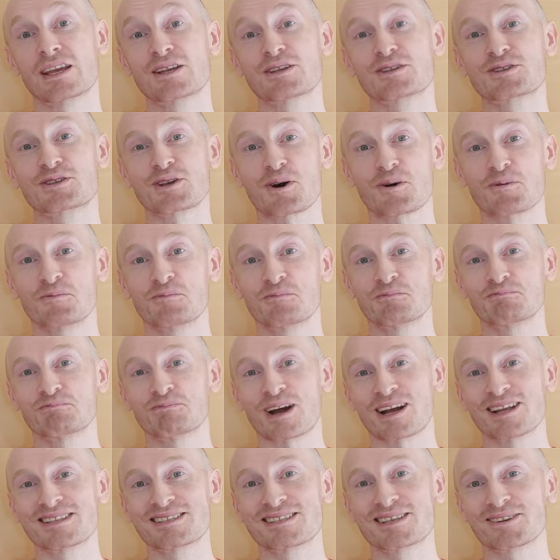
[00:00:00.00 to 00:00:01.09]
So,
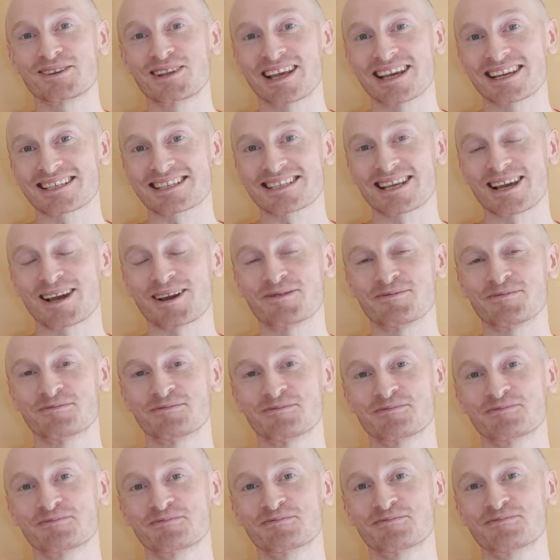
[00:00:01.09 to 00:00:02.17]
until next time,
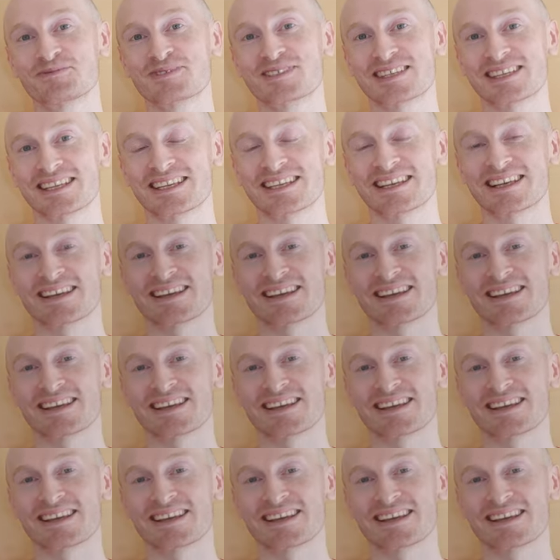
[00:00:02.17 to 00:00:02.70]
see